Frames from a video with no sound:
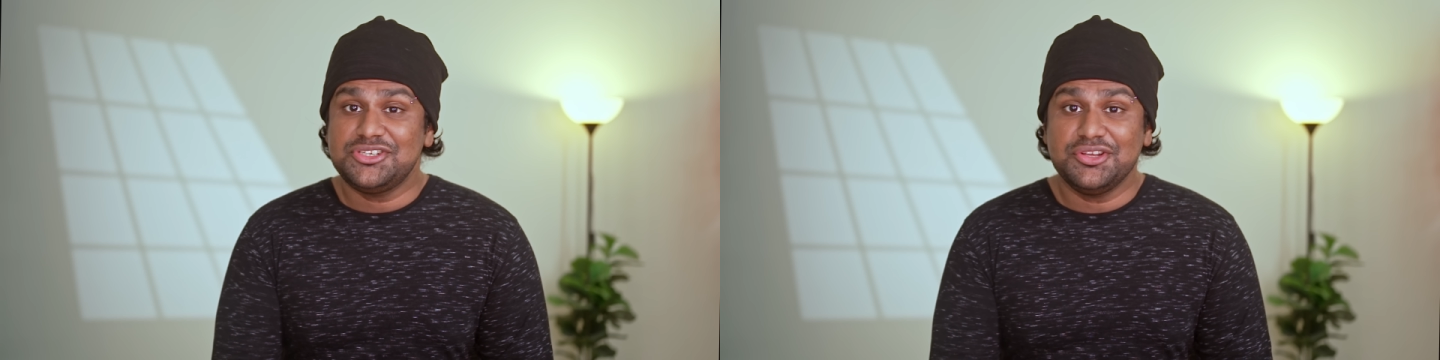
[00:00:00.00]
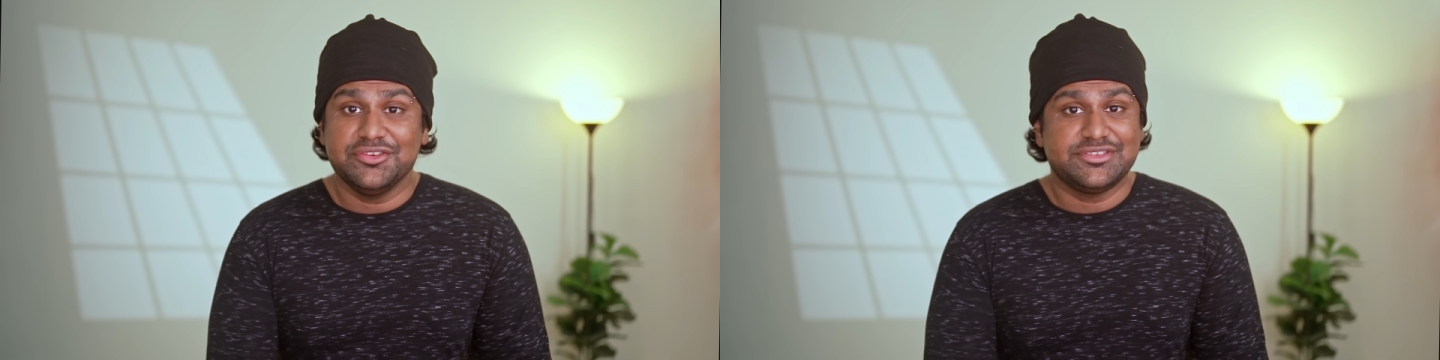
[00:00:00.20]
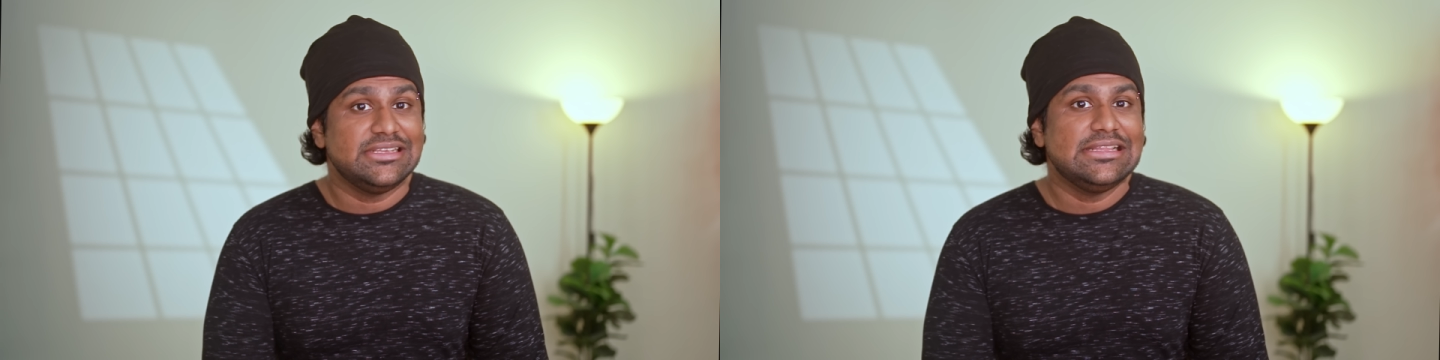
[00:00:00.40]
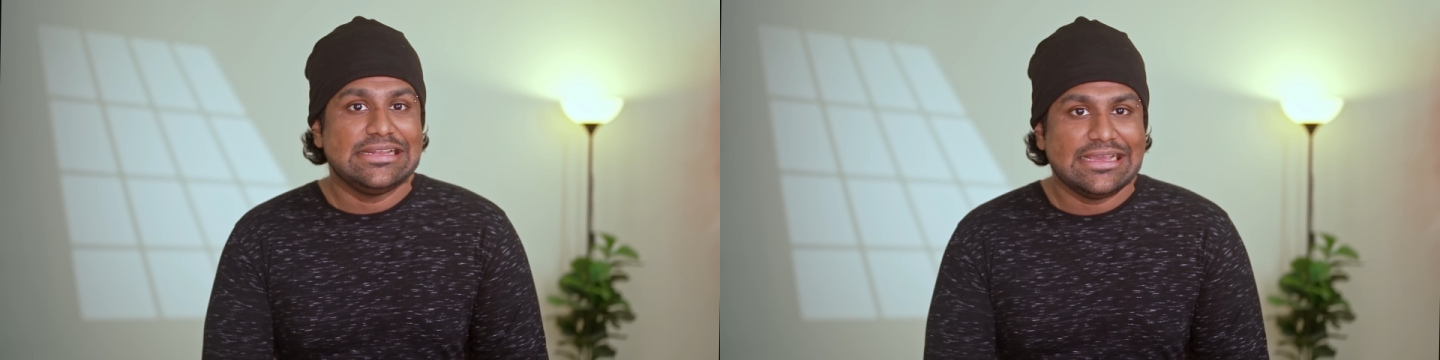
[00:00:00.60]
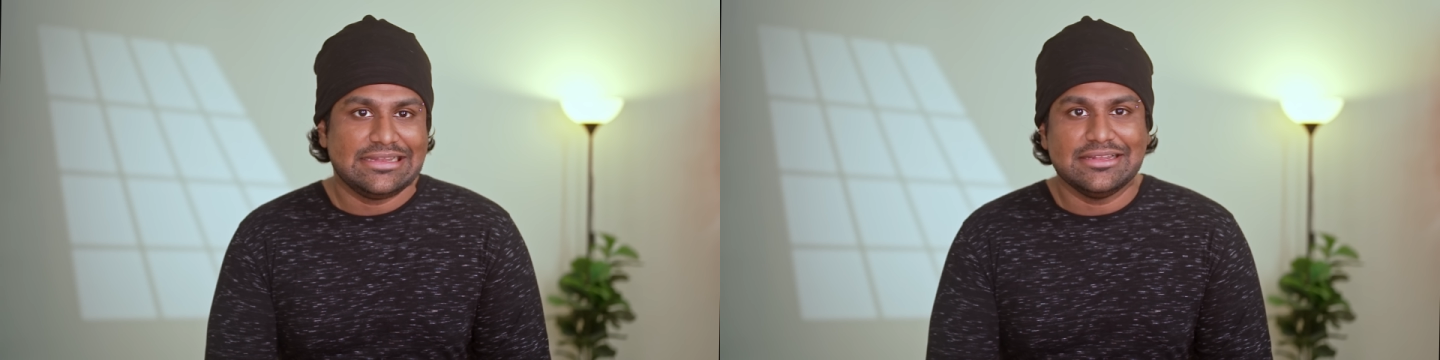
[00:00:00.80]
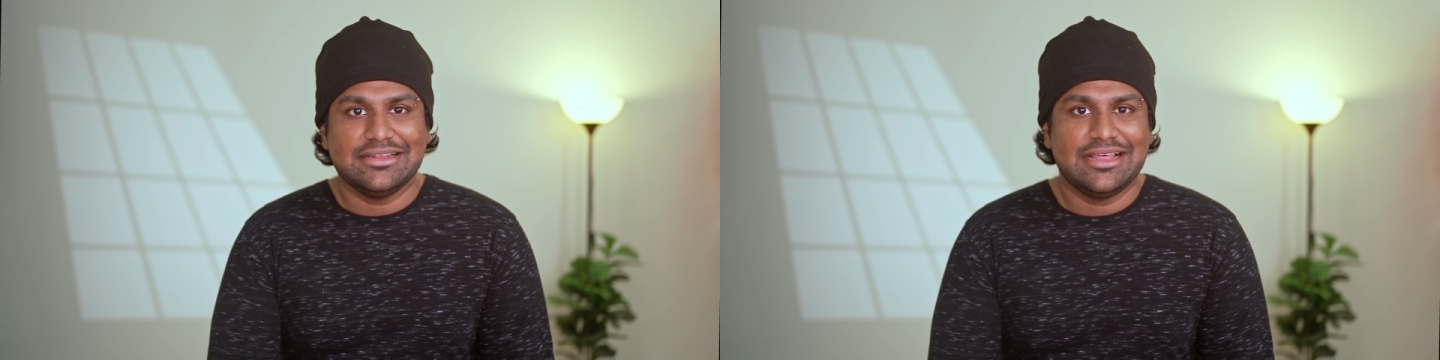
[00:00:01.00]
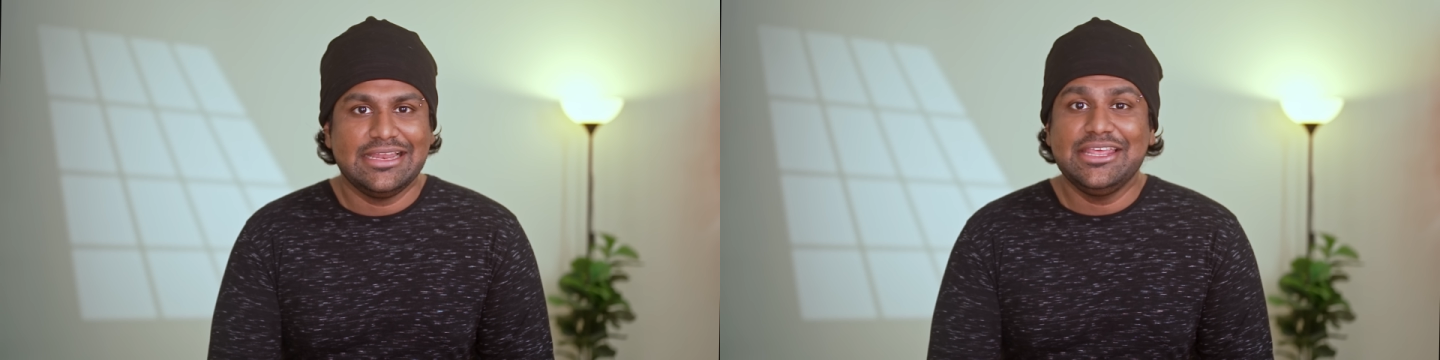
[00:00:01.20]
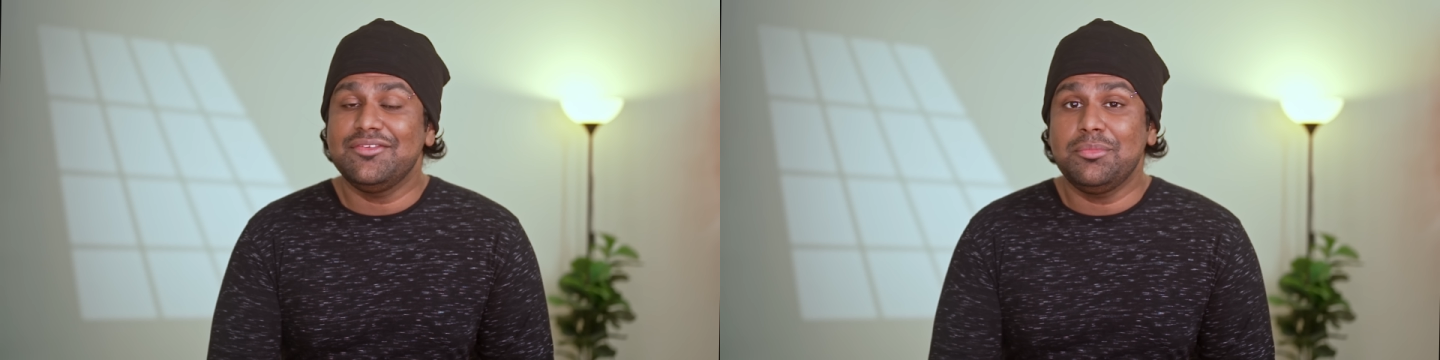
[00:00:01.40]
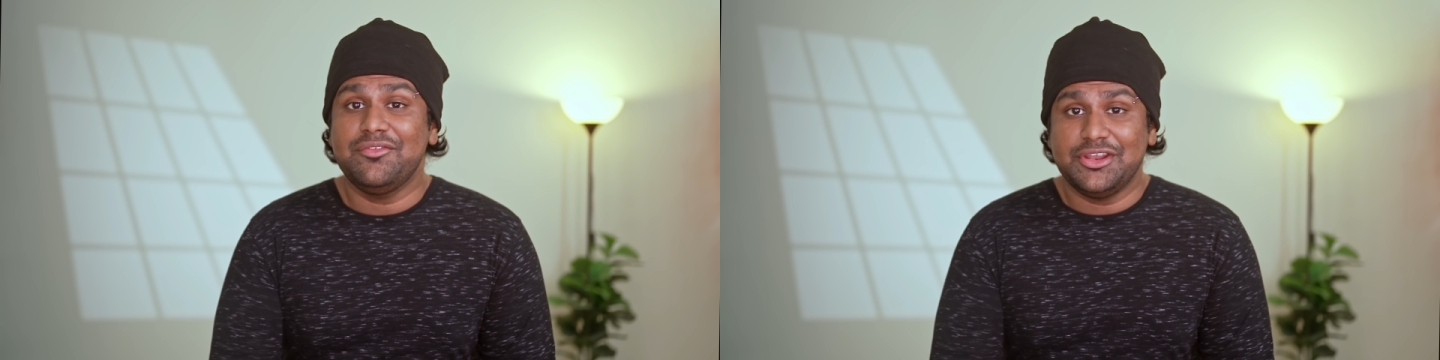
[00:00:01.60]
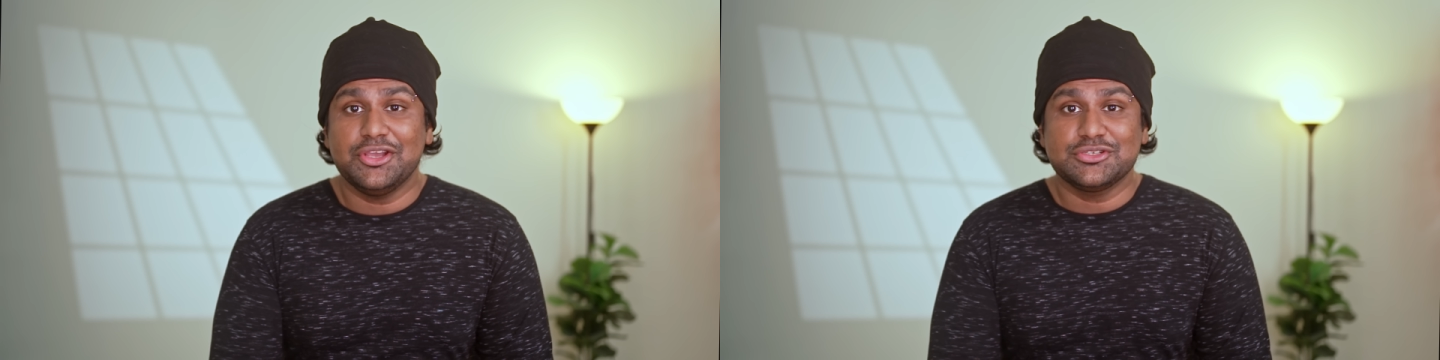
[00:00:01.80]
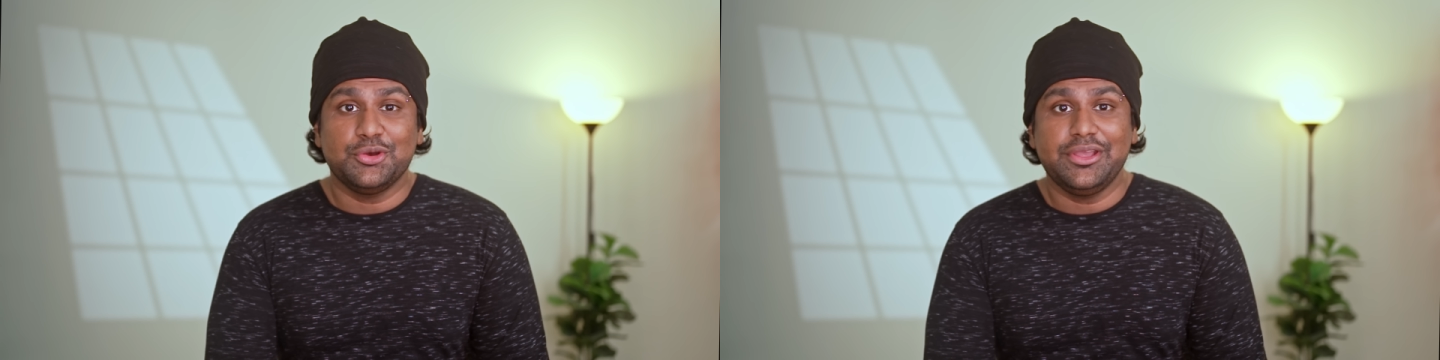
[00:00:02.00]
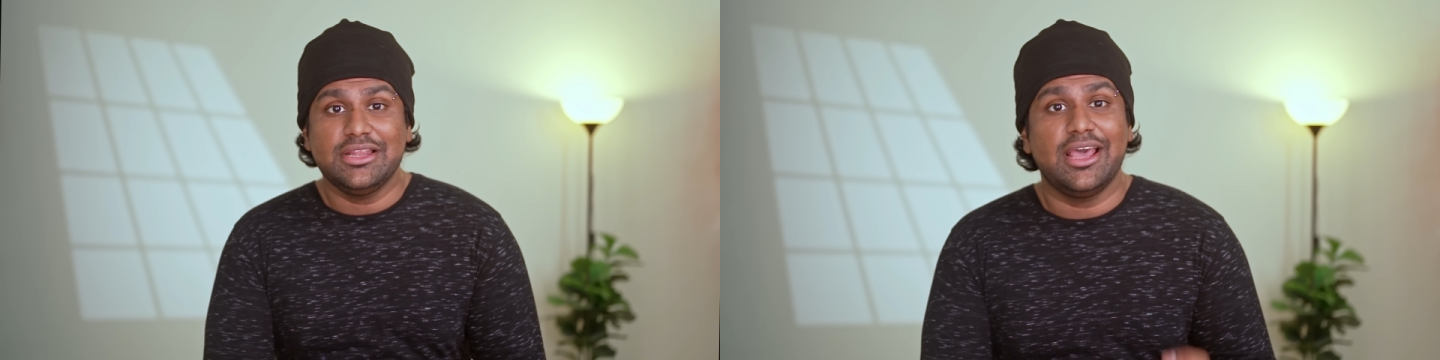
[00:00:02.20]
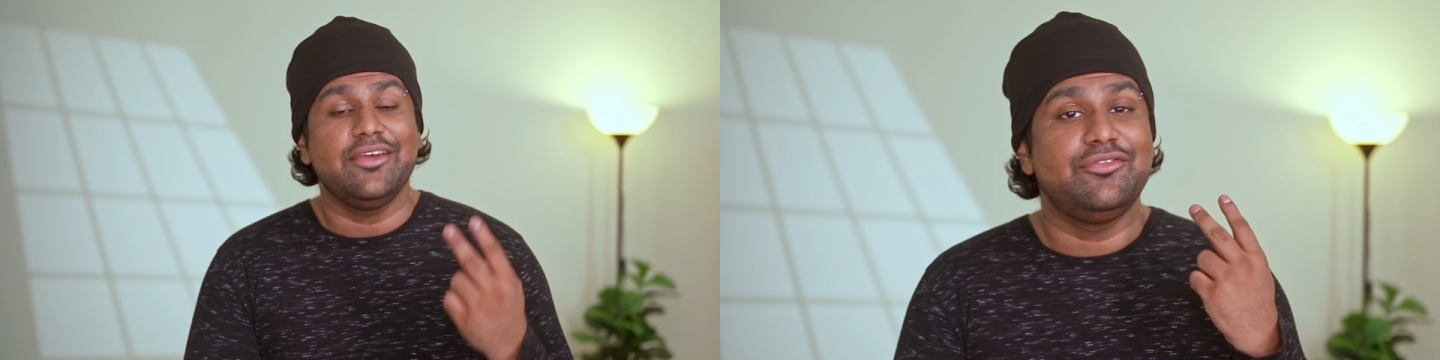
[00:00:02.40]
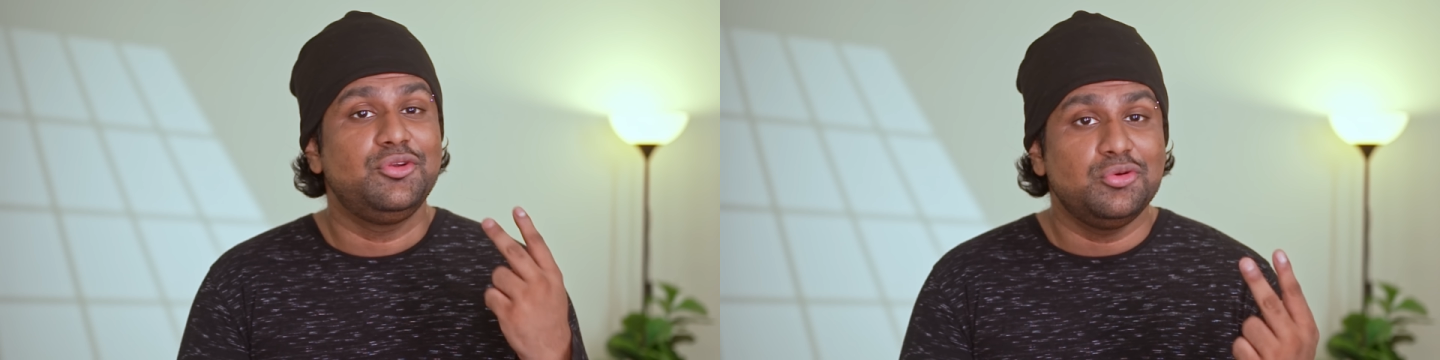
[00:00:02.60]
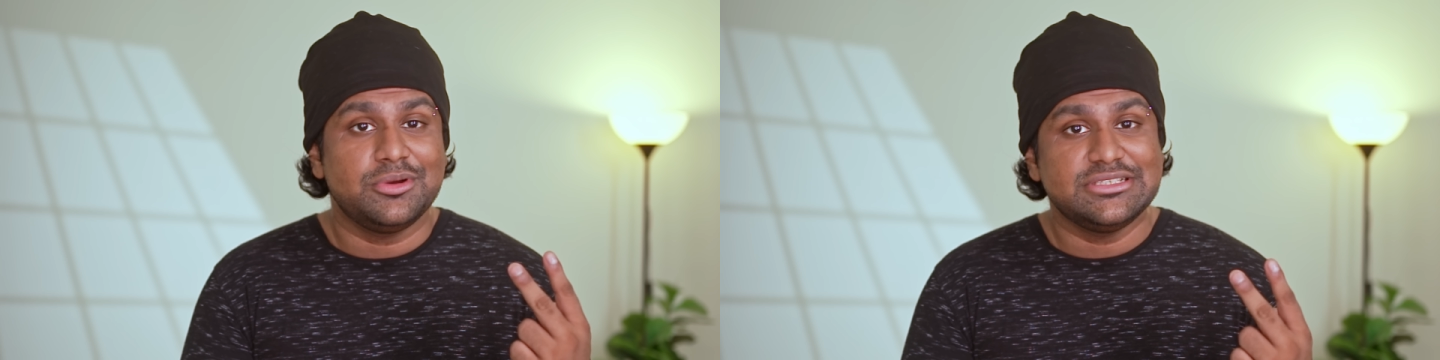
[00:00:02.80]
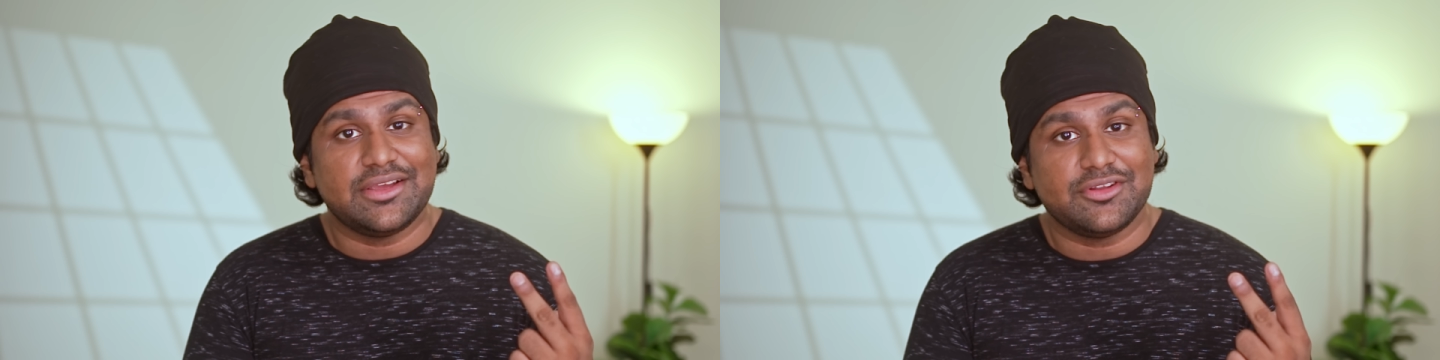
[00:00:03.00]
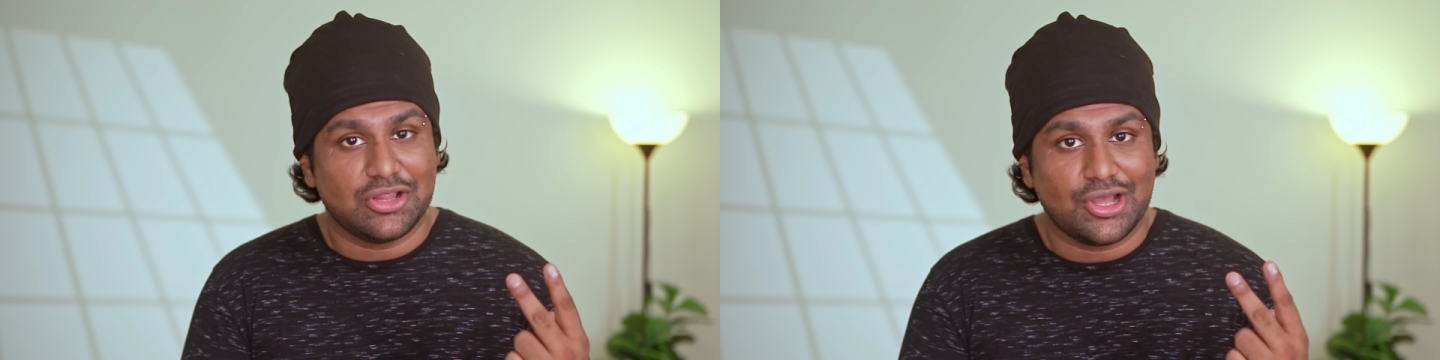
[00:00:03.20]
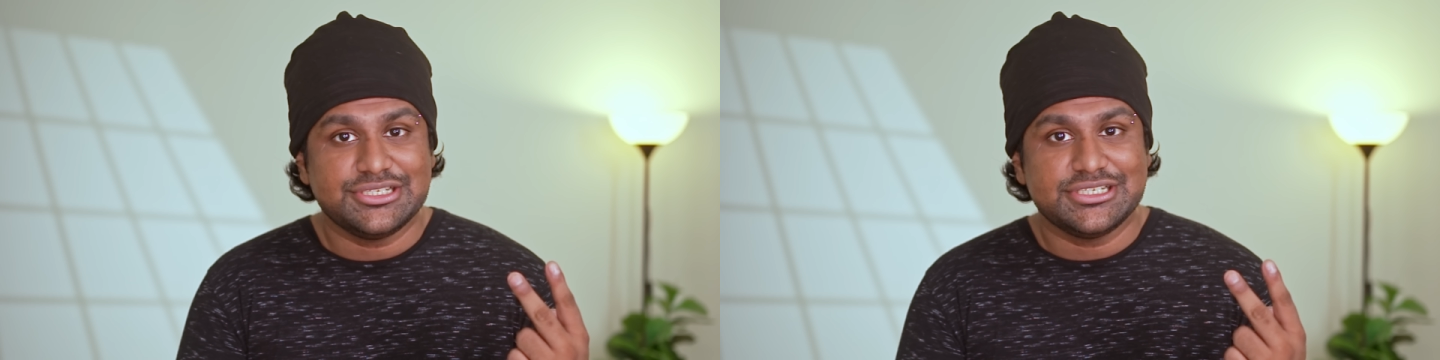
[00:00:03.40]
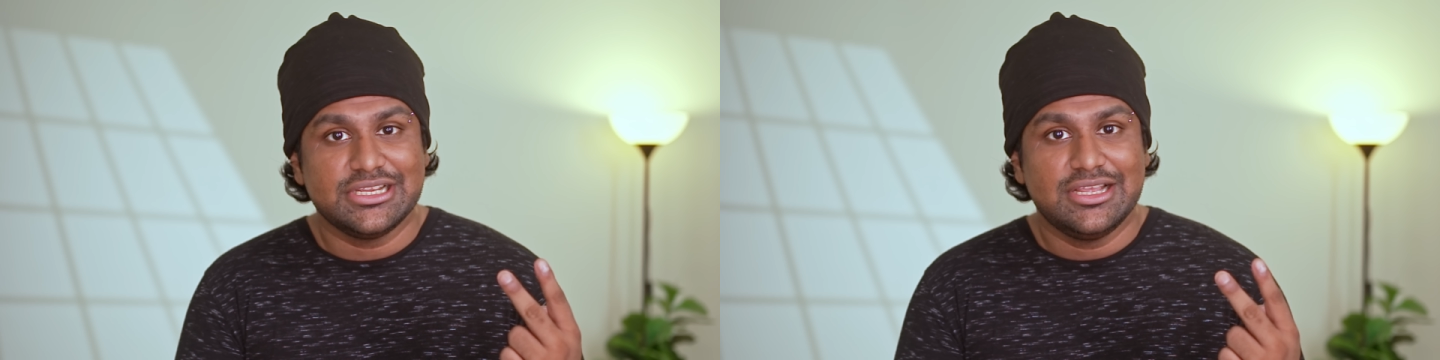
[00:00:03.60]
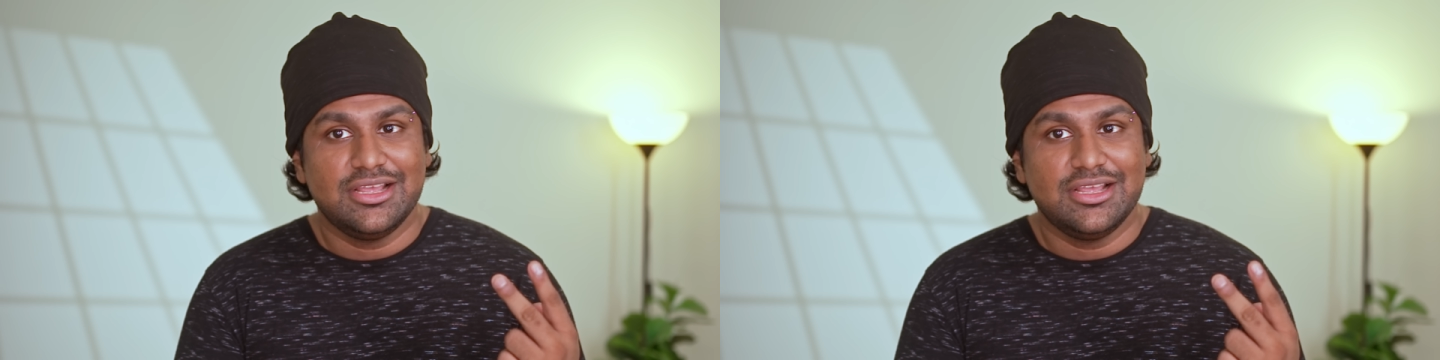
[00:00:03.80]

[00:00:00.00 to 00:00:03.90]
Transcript: sure you've seen the title, and given my videos going live two months after launch,